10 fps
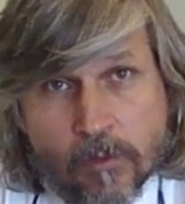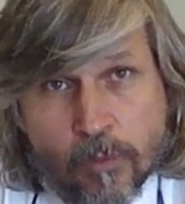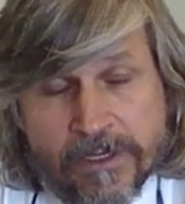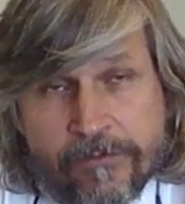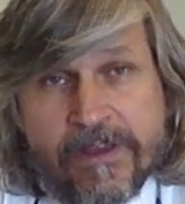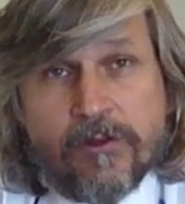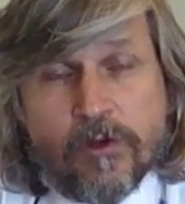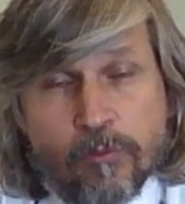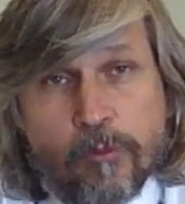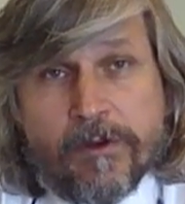when the Fair
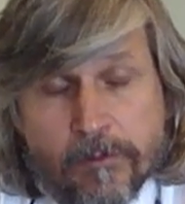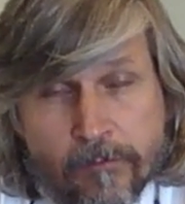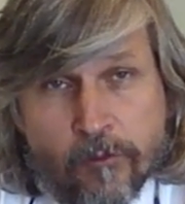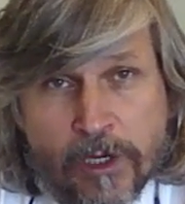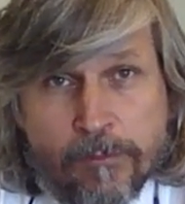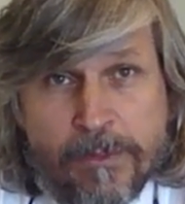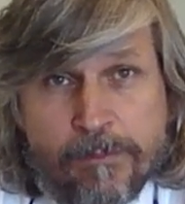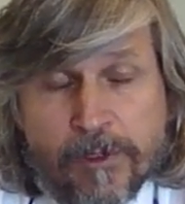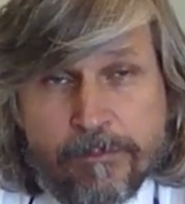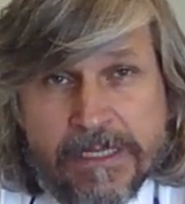Trade movement, when
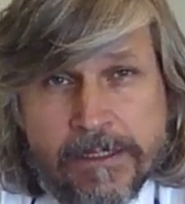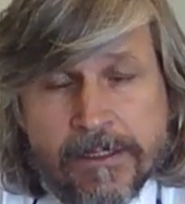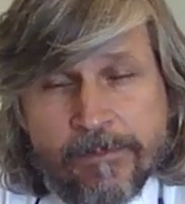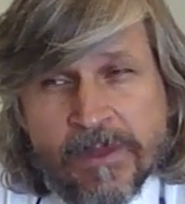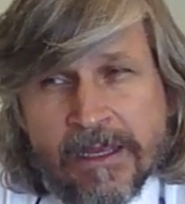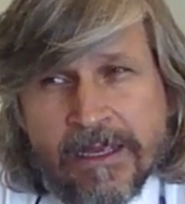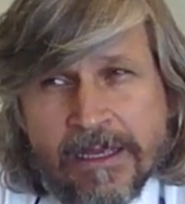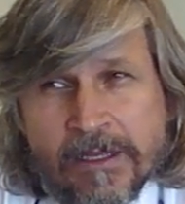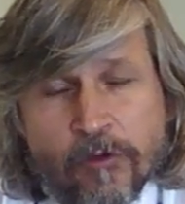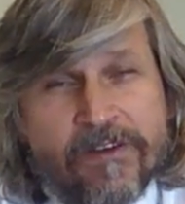people meet,
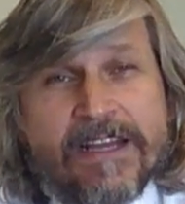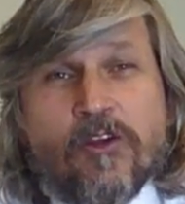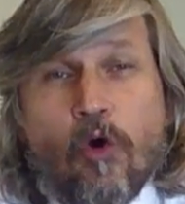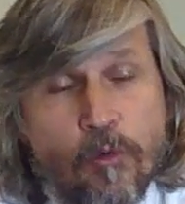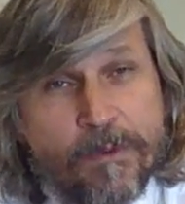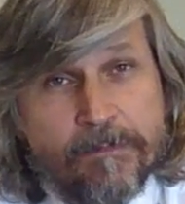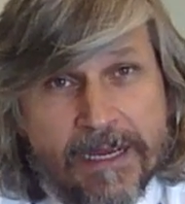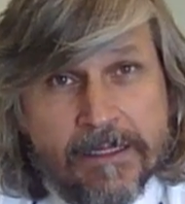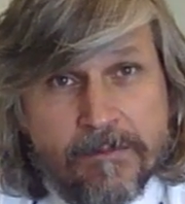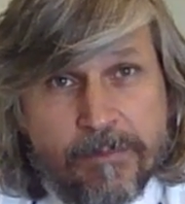you find
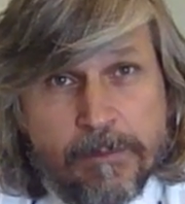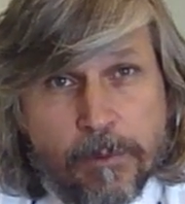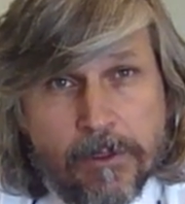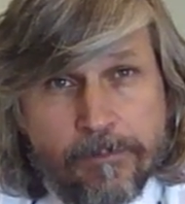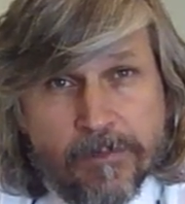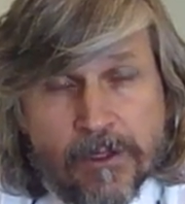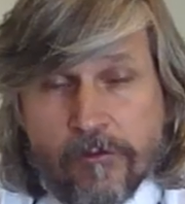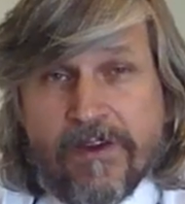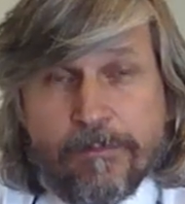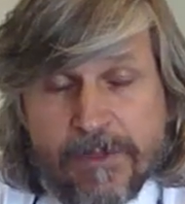open-minded people, you
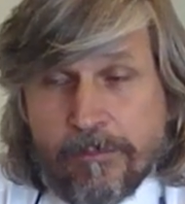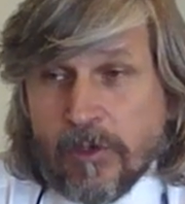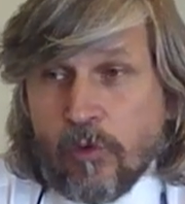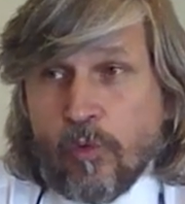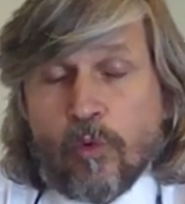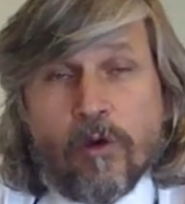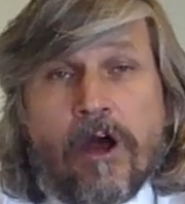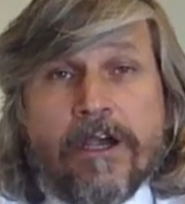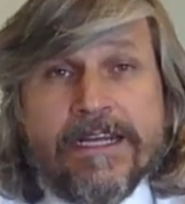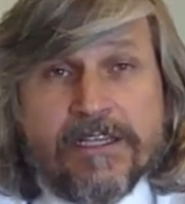find people who
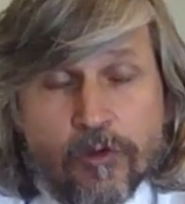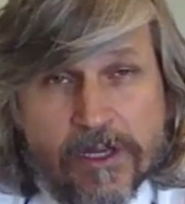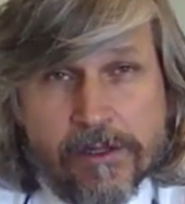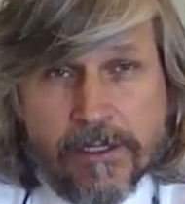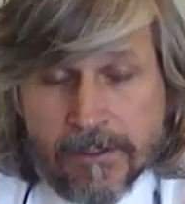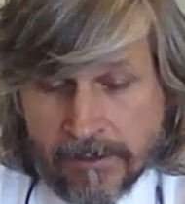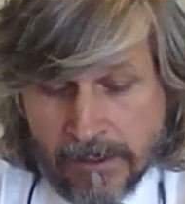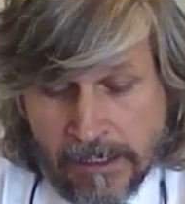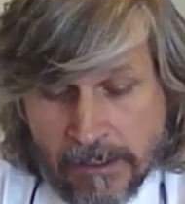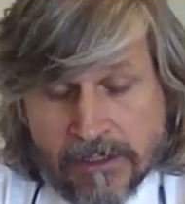are interested,
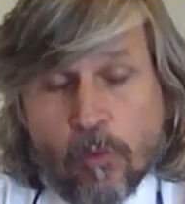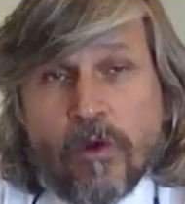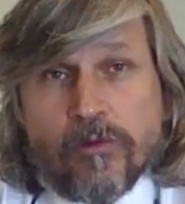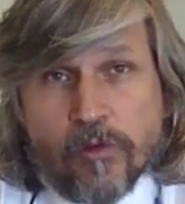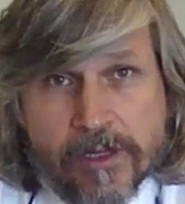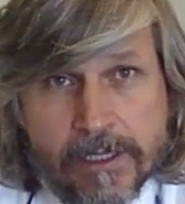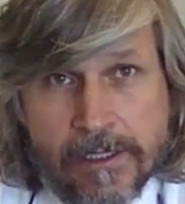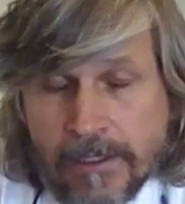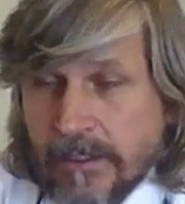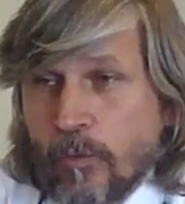they want to
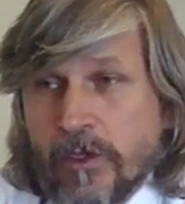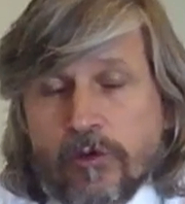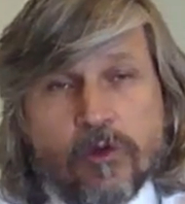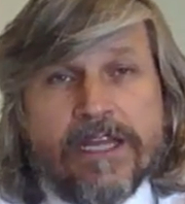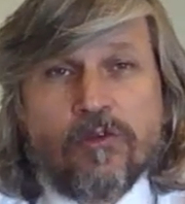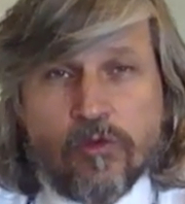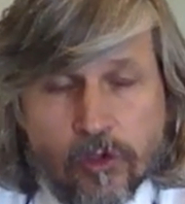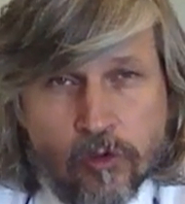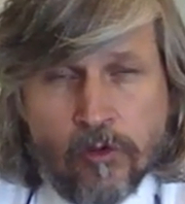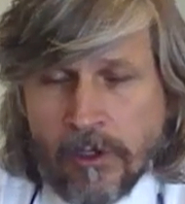see, they want to get to
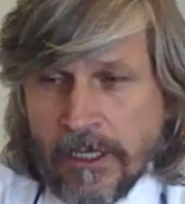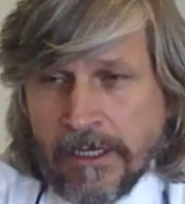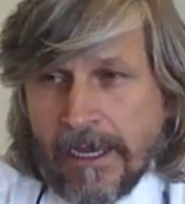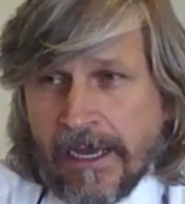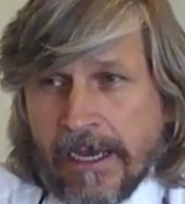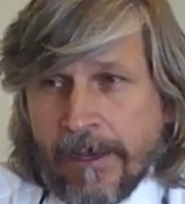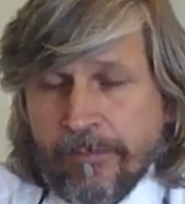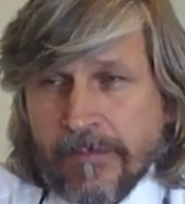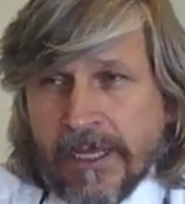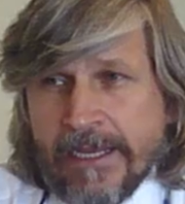know,
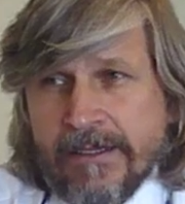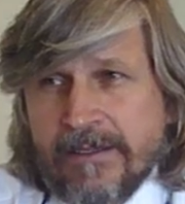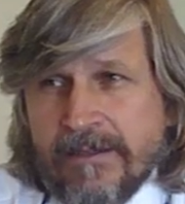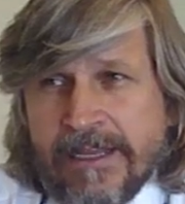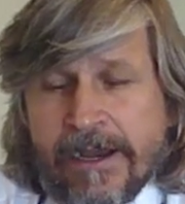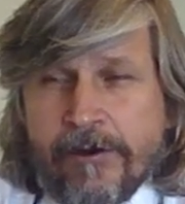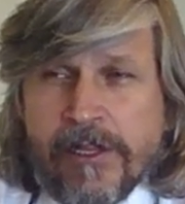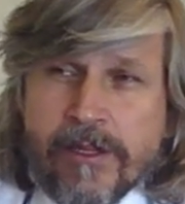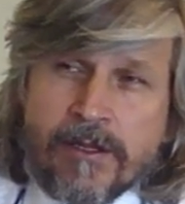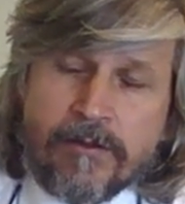and
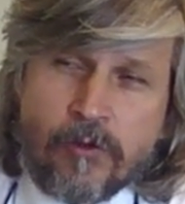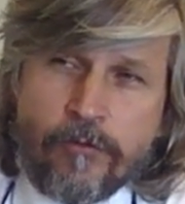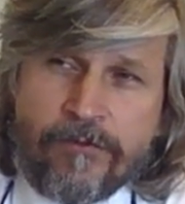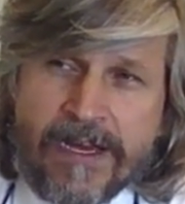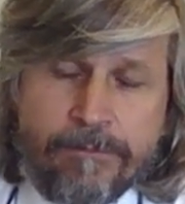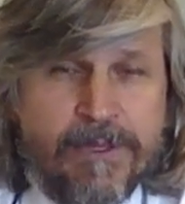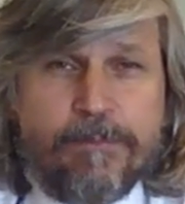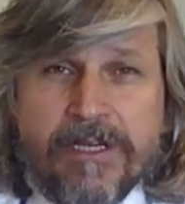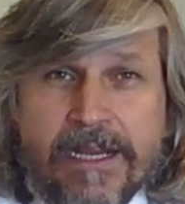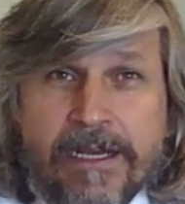you find
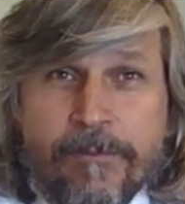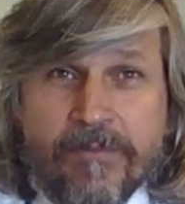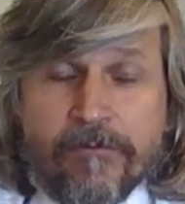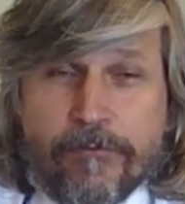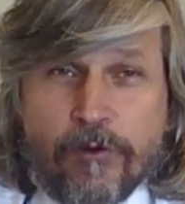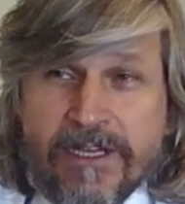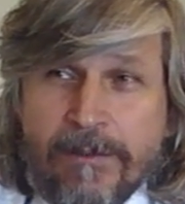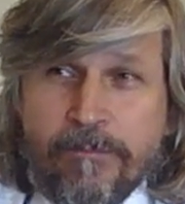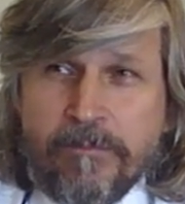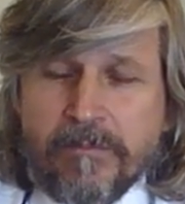people there, for
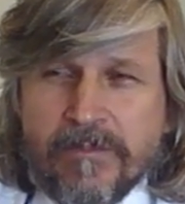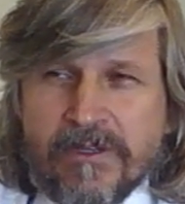them,